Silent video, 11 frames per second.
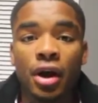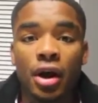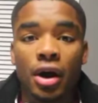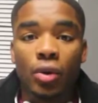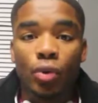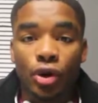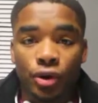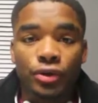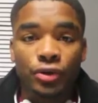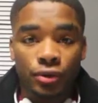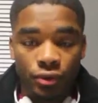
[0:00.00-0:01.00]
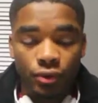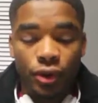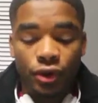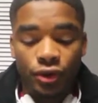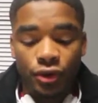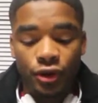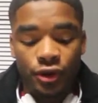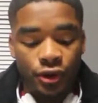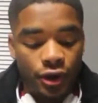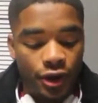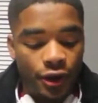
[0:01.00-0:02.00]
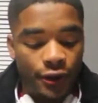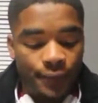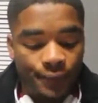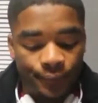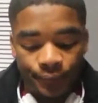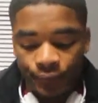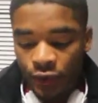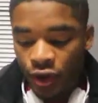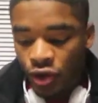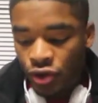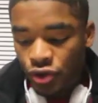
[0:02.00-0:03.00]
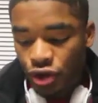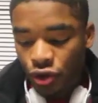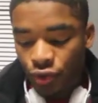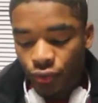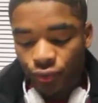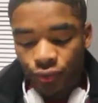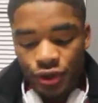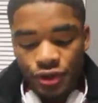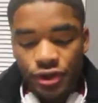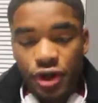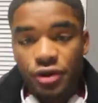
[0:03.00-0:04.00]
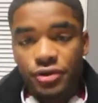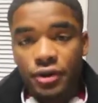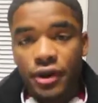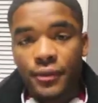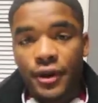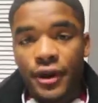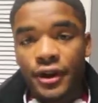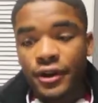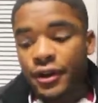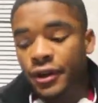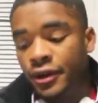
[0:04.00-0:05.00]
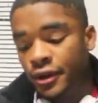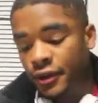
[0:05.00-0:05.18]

uh, work, worked on. Um, so these also come in handy.